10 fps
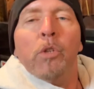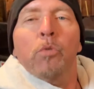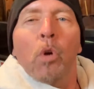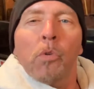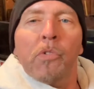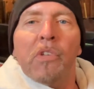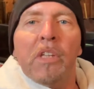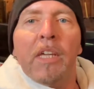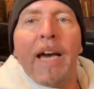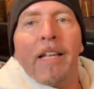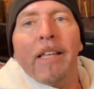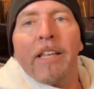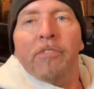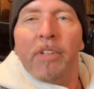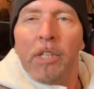you don't see on a
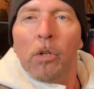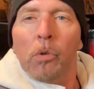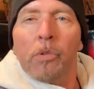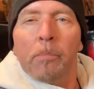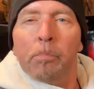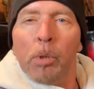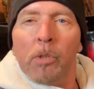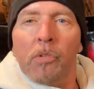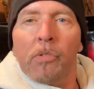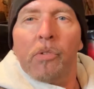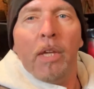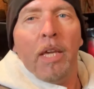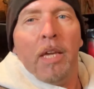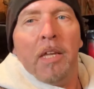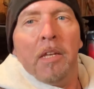lot of videos and books
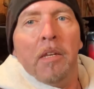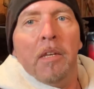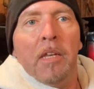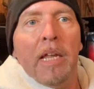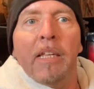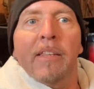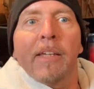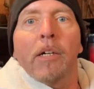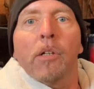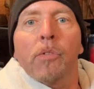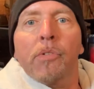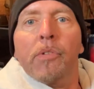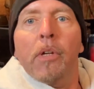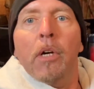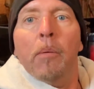and anything
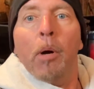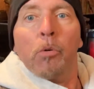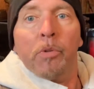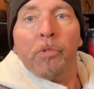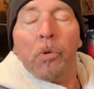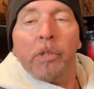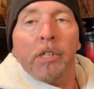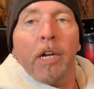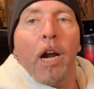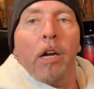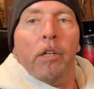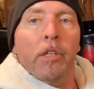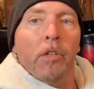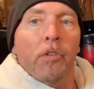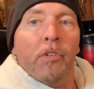else about restoring a car
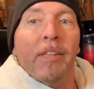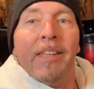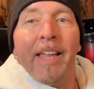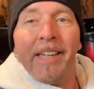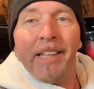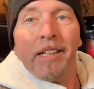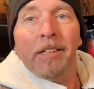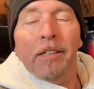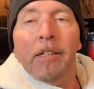is lighting.